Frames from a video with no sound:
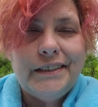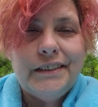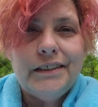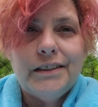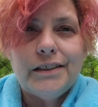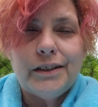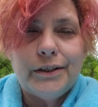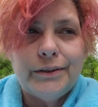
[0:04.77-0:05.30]

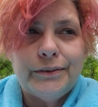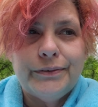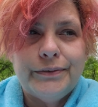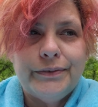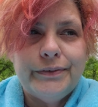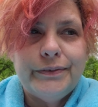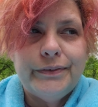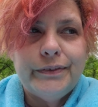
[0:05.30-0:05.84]
So,
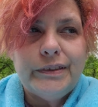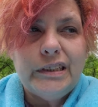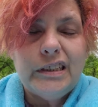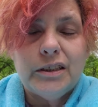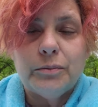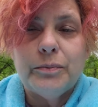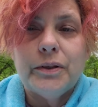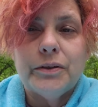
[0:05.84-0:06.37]

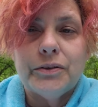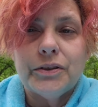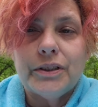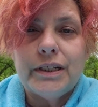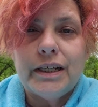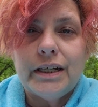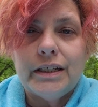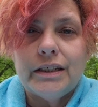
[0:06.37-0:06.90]
it's Mother's
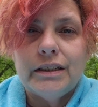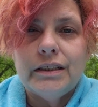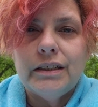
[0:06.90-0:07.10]
Day.